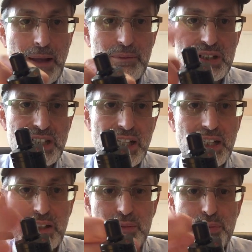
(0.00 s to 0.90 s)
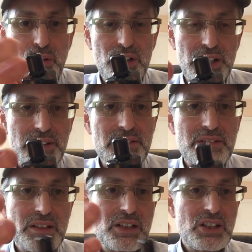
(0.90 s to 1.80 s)
But say you broke it,
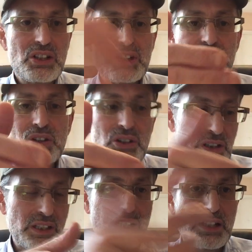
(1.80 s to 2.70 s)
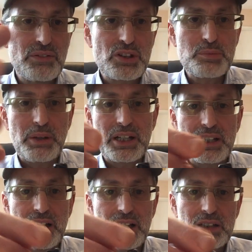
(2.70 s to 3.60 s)
you give you a spare
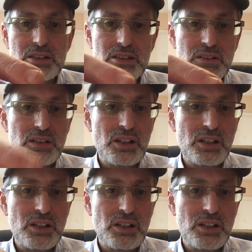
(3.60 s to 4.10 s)
glass,